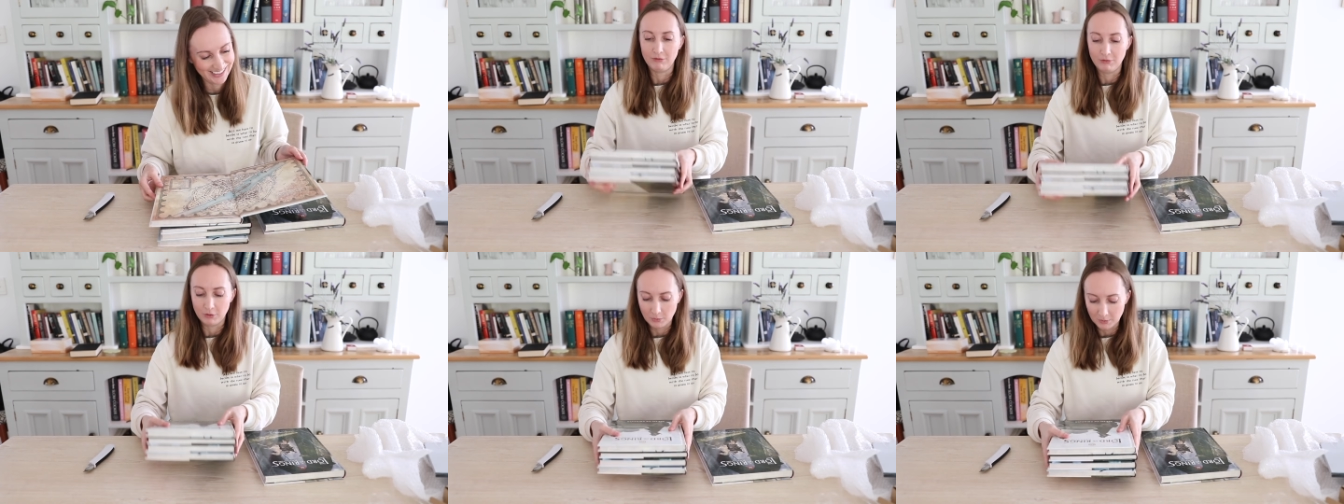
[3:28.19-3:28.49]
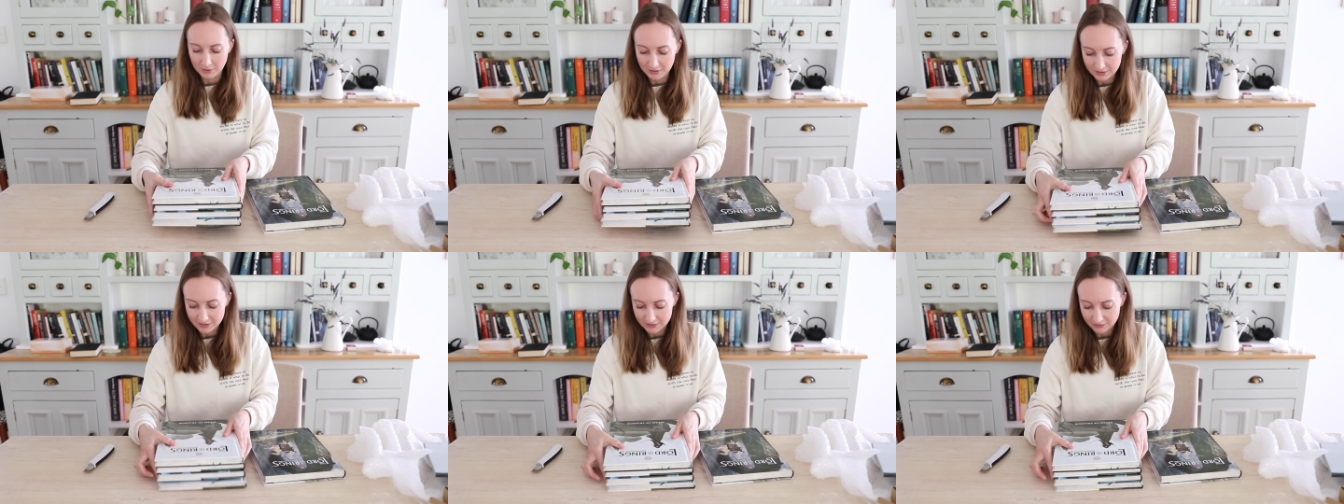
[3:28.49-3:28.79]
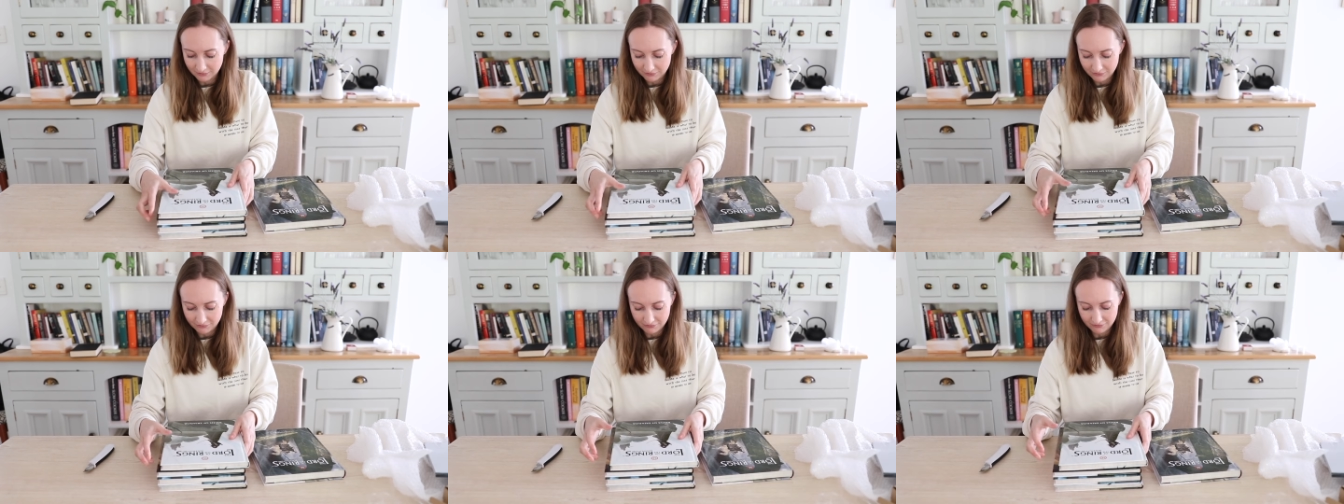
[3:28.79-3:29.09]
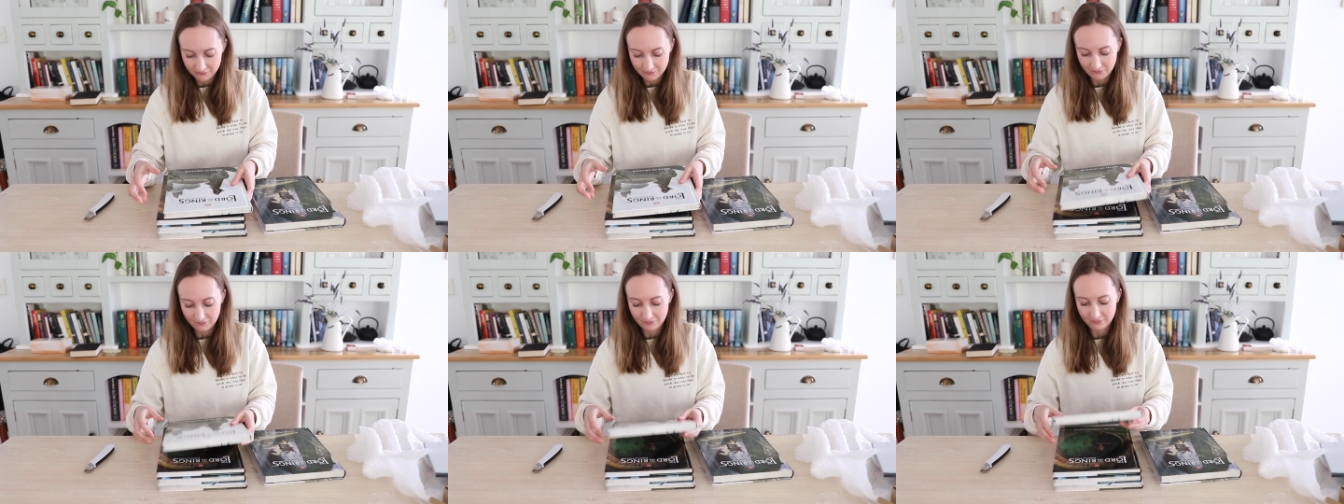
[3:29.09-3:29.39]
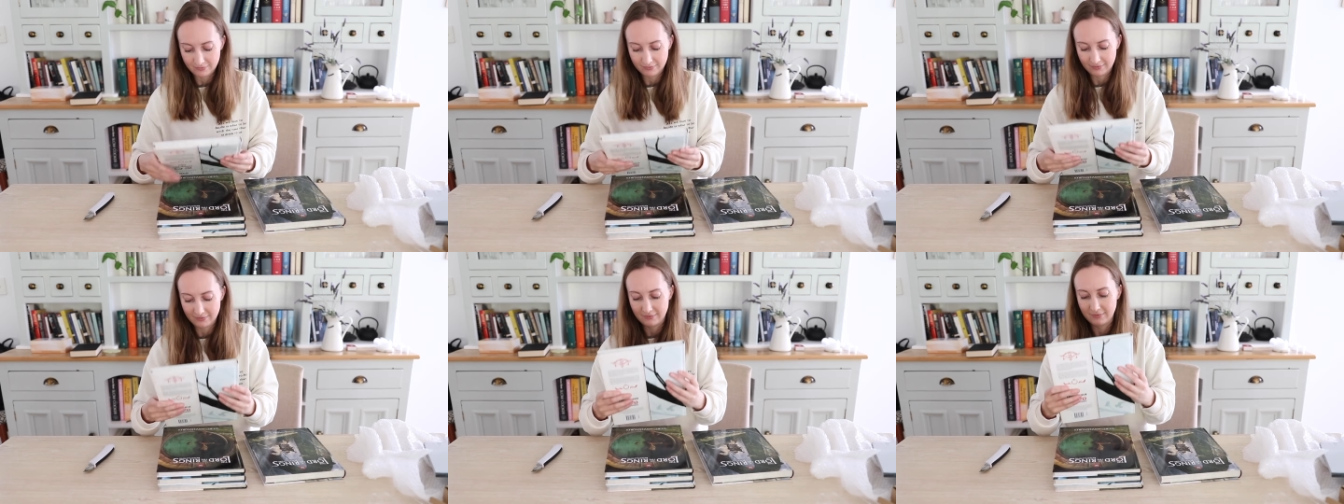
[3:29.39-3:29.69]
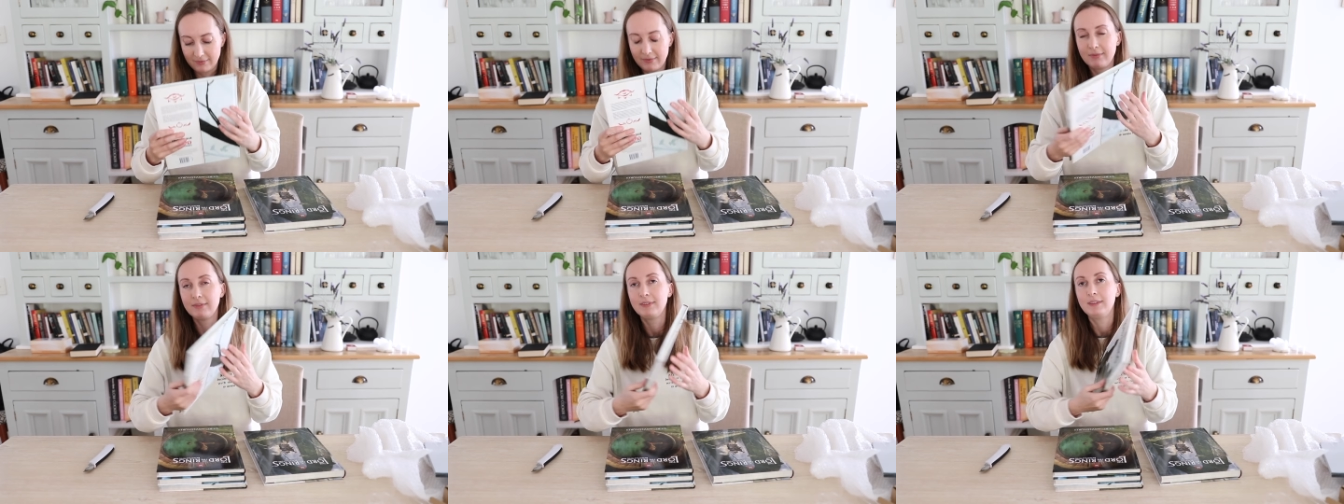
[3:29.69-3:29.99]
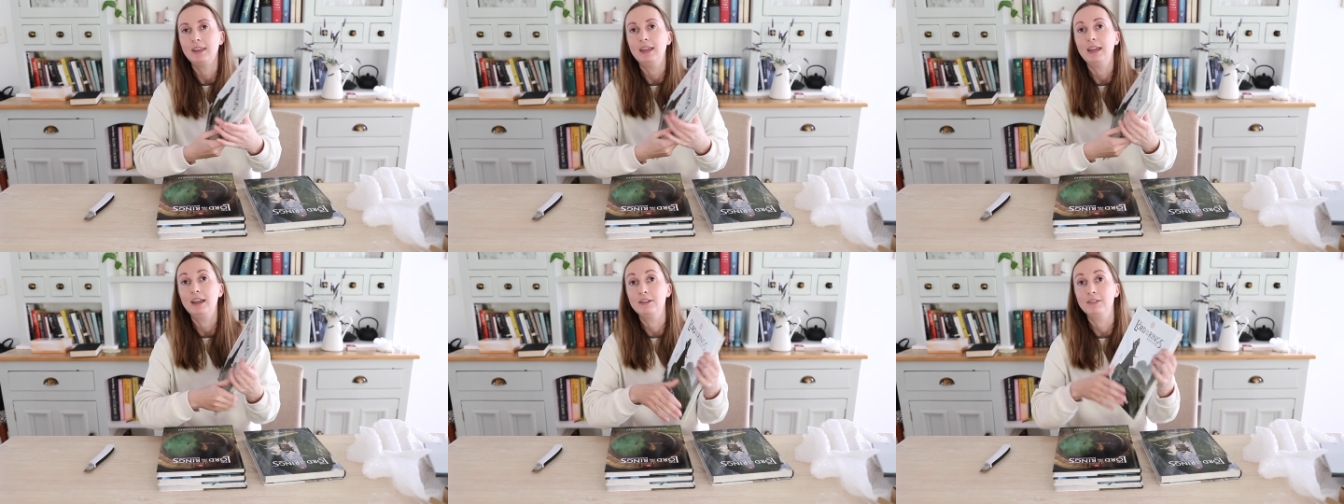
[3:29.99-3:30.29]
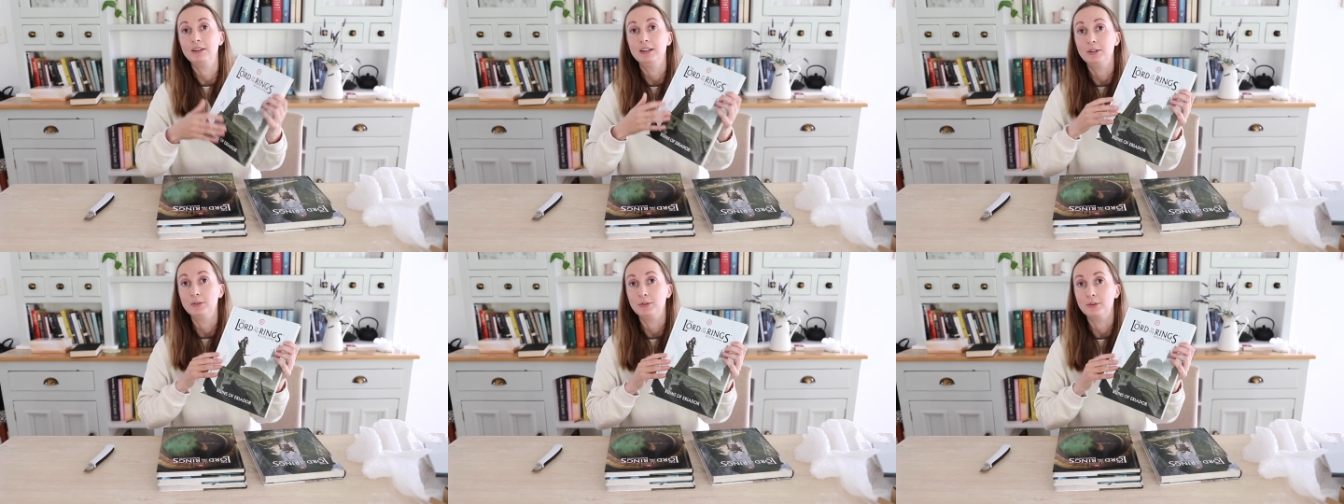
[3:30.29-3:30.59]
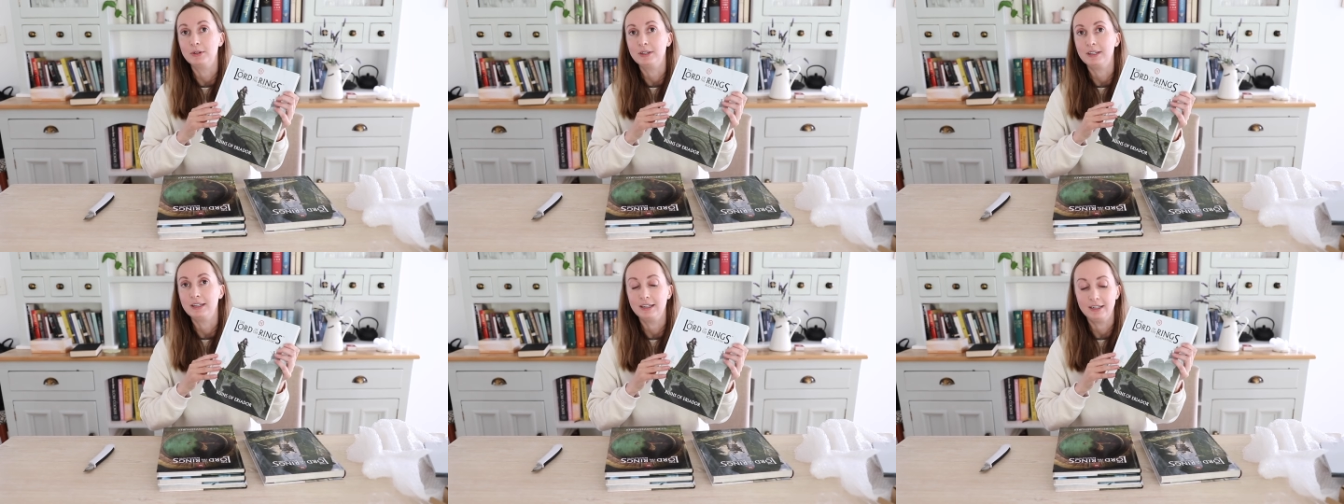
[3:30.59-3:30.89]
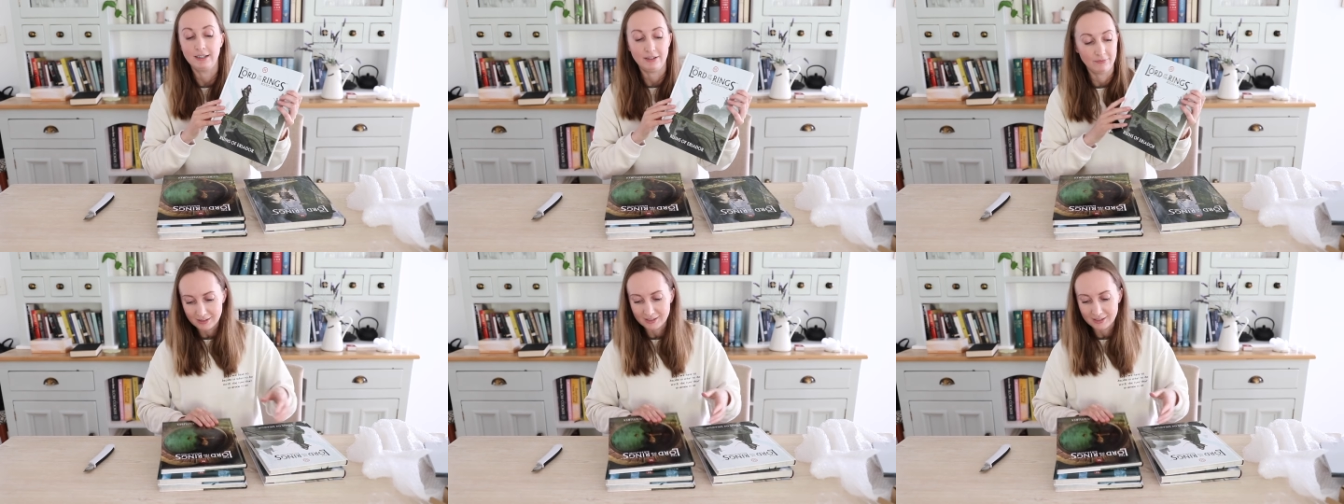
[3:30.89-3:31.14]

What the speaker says: Ruins of Eriador here.